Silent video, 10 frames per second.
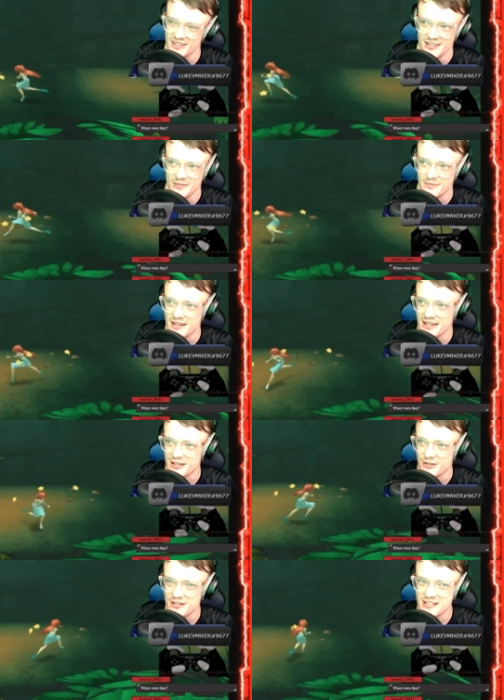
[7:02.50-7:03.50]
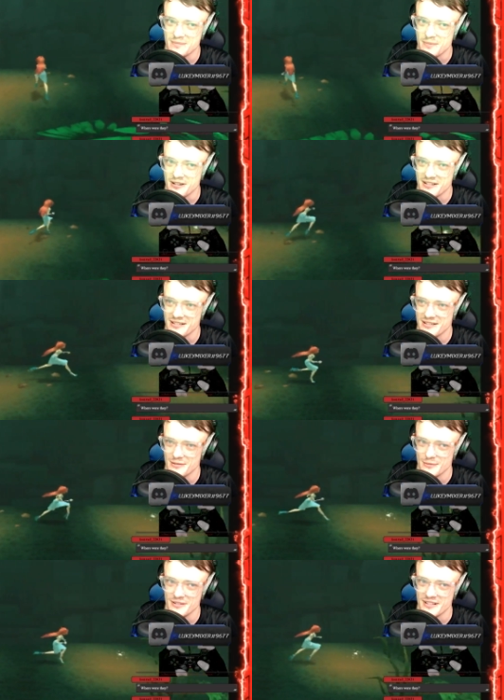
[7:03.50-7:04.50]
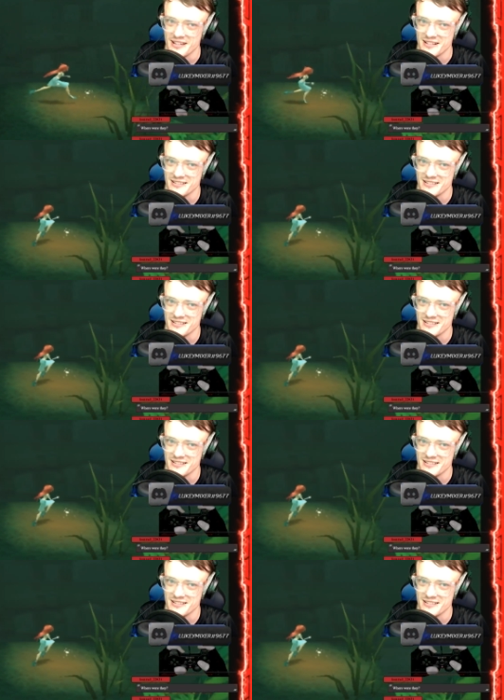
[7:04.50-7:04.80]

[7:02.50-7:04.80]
Man, a green spider? What next?